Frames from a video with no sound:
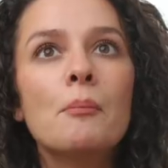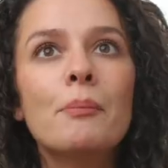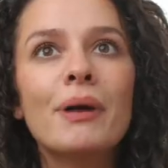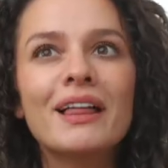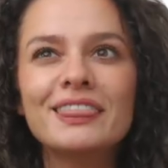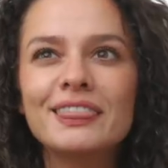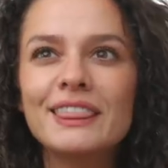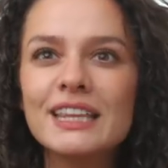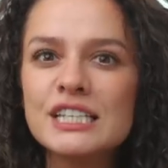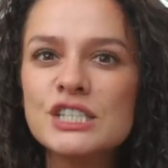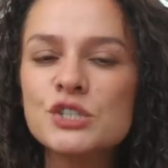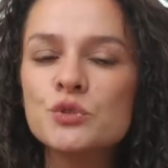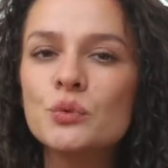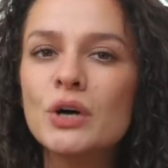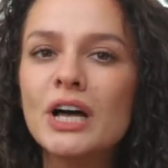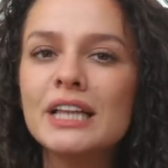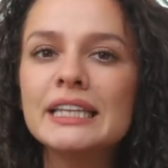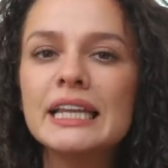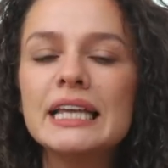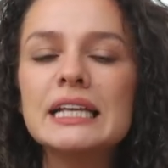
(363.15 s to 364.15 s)
But this
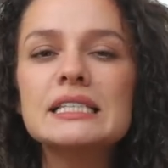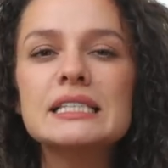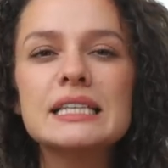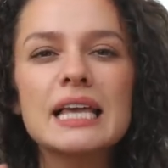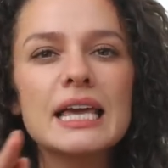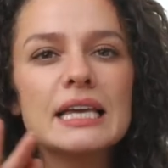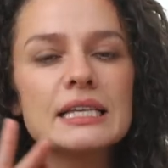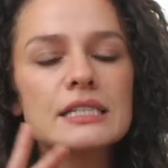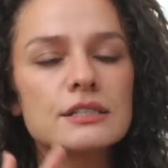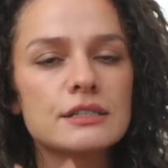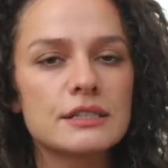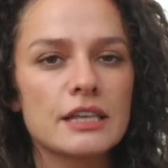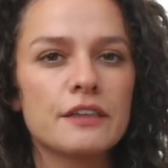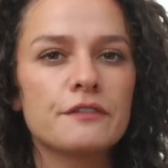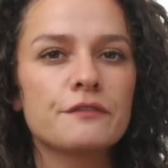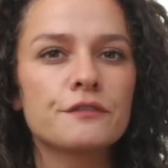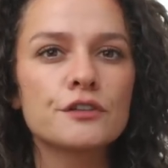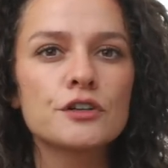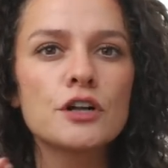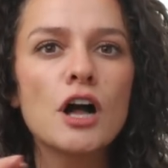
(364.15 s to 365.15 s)
one is a
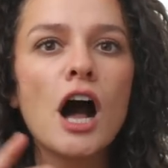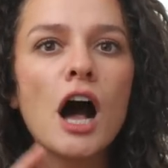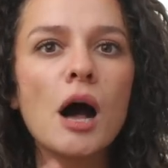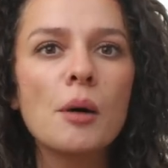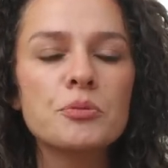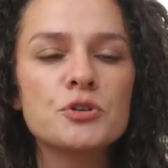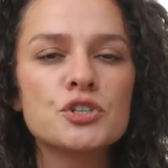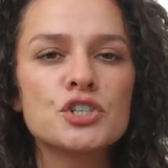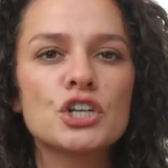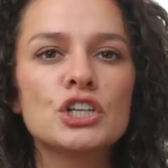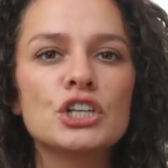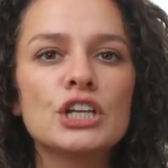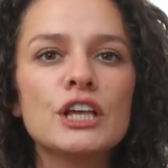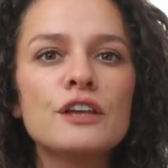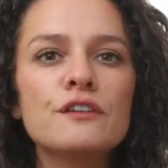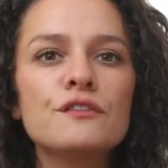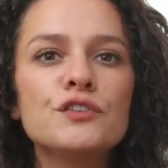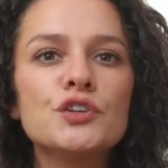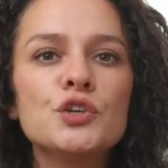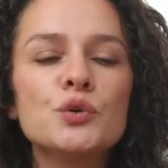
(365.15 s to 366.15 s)
safer option
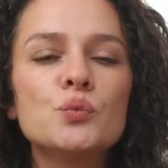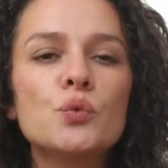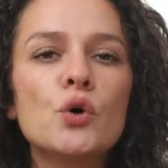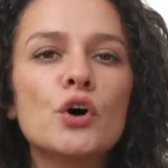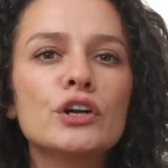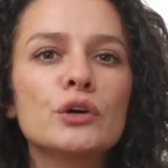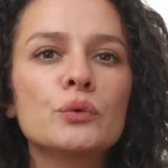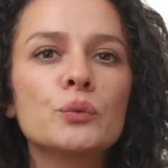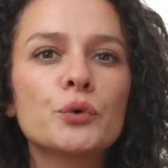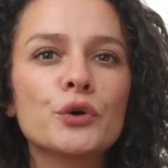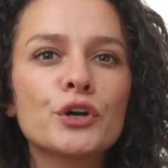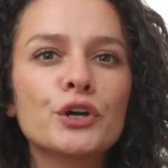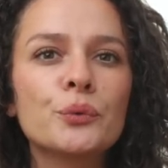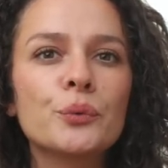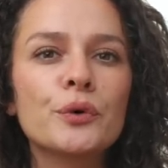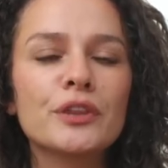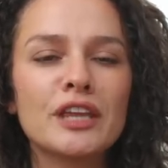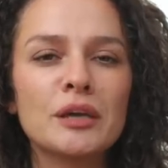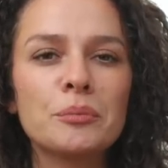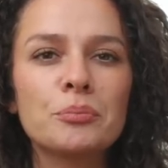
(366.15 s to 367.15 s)
if you want to
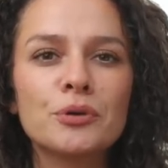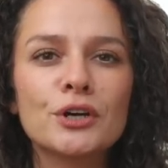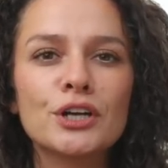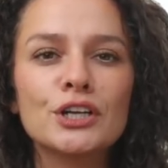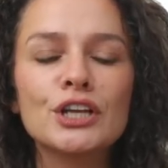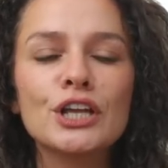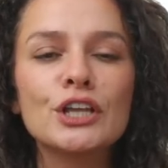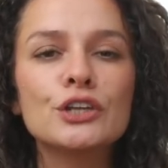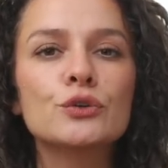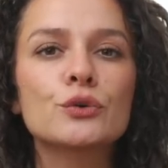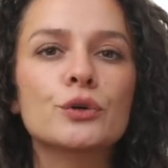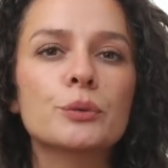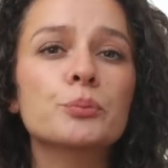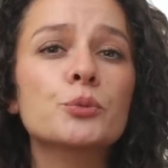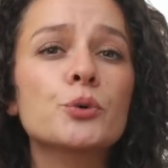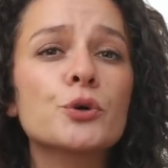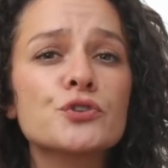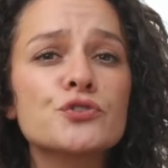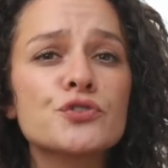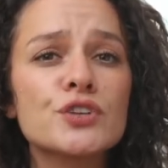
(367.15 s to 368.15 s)
work with a print in your
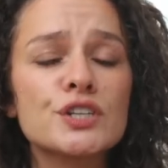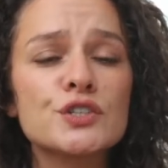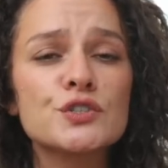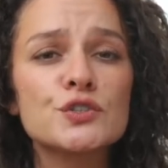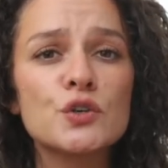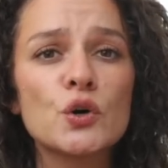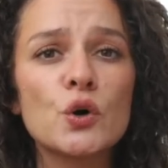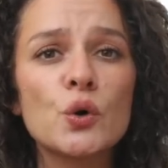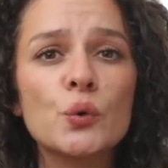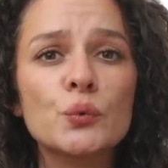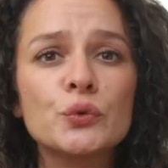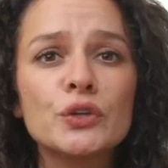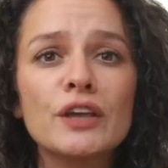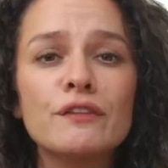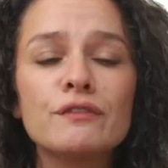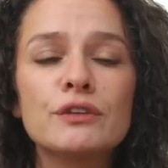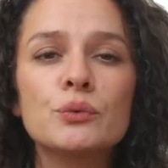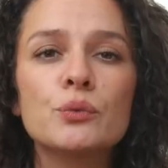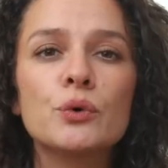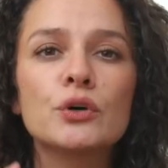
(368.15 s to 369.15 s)
portrait zone,
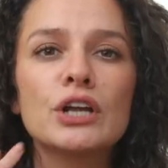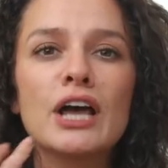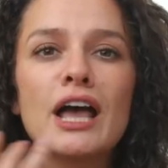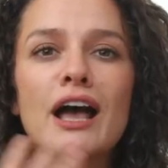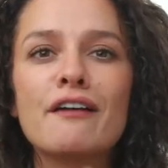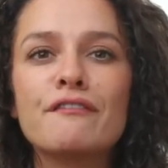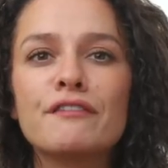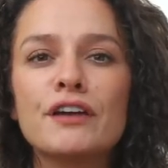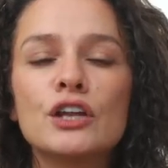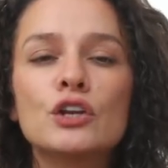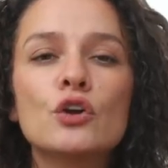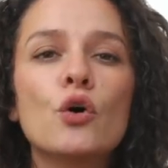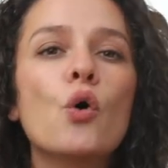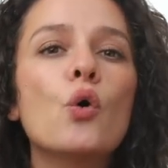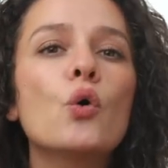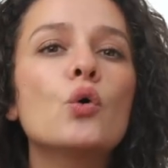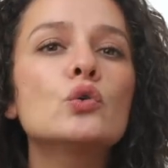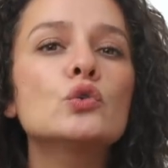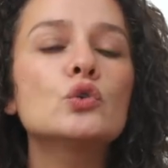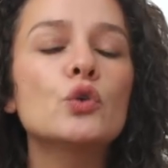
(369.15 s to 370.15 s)
if you want to have an
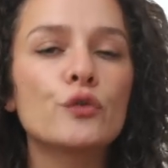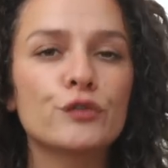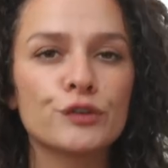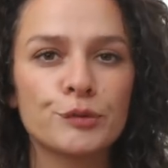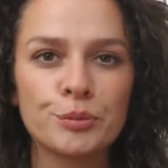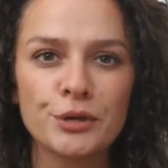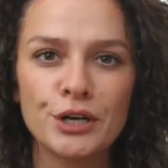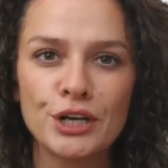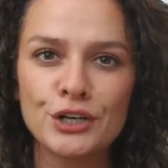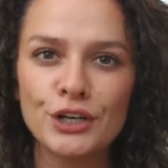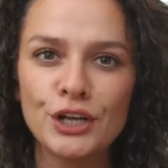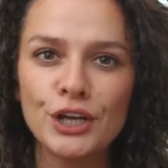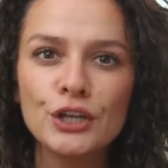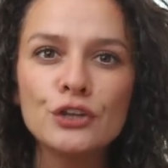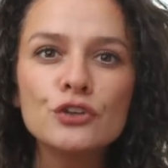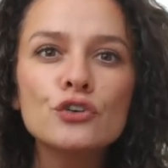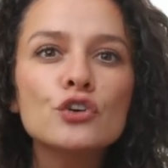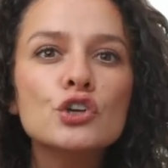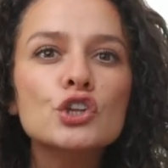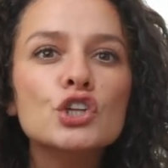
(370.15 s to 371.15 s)
all-over print
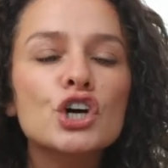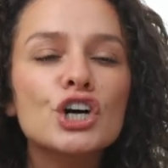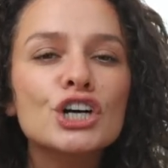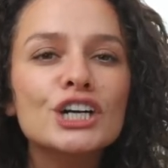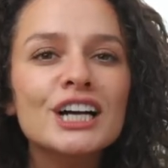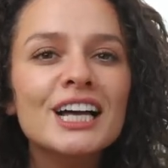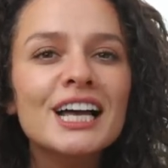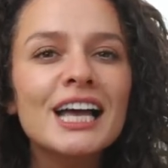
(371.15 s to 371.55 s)
in your look.